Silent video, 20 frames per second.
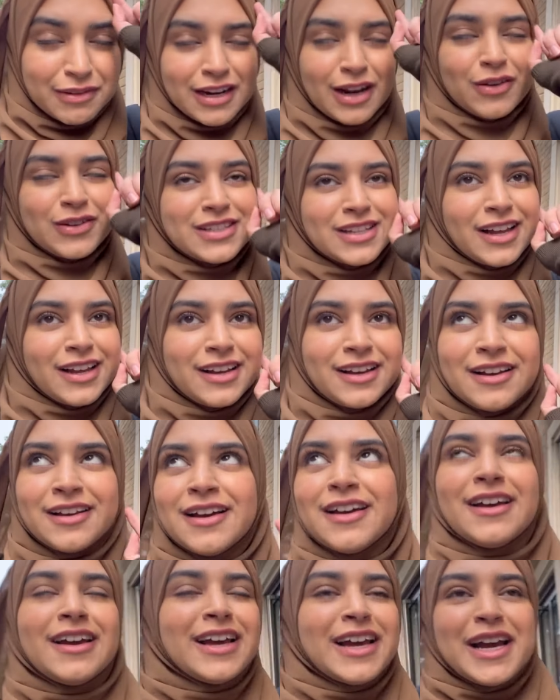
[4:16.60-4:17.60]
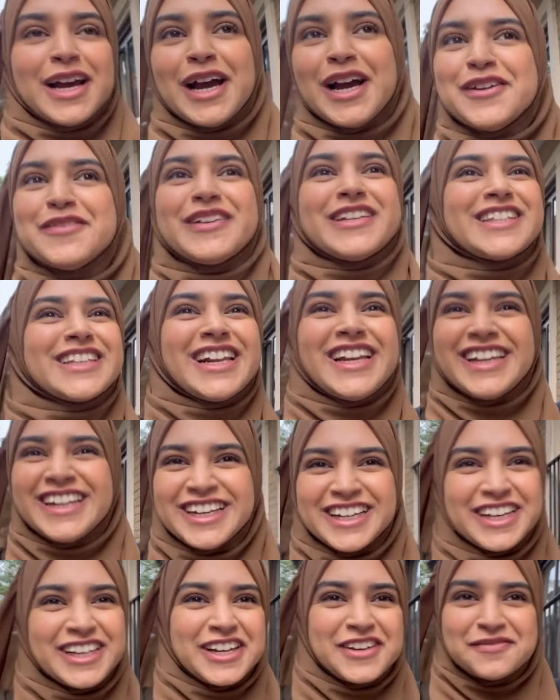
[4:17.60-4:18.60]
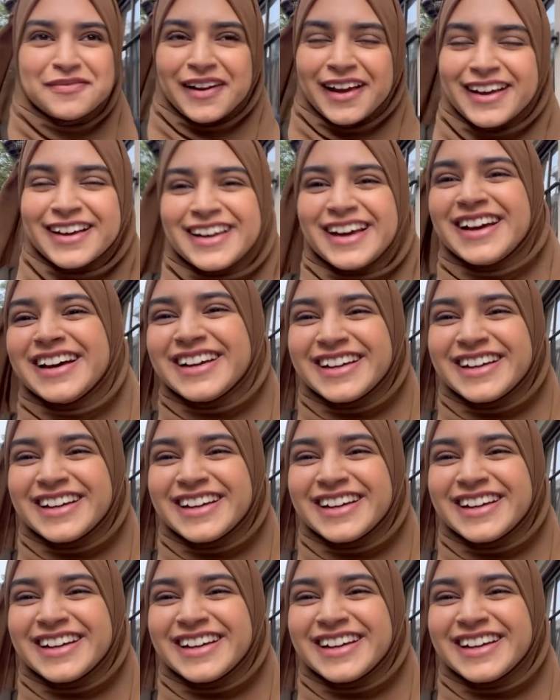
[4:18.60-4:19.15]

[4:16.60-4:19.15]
and I was like, I miss cleaning him, like,